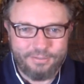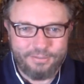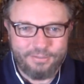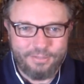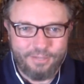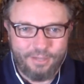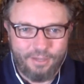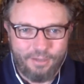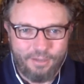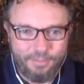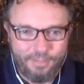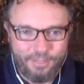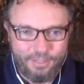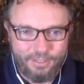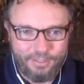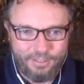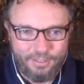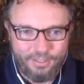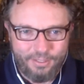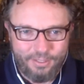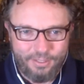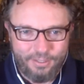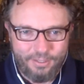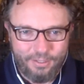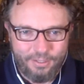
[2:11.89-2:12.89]
Tommy
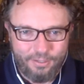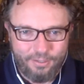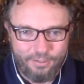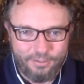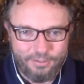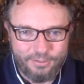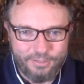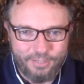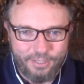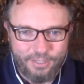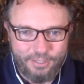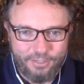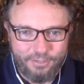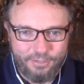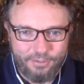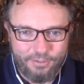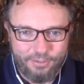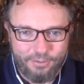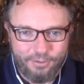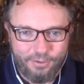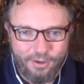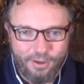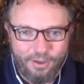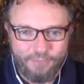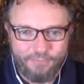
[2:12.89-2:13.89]
in it looks like you're in
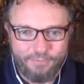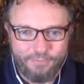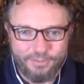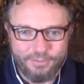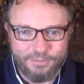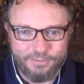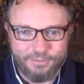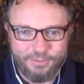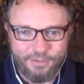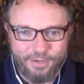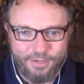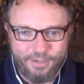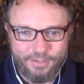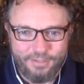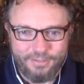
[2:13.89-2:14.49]
your office, right?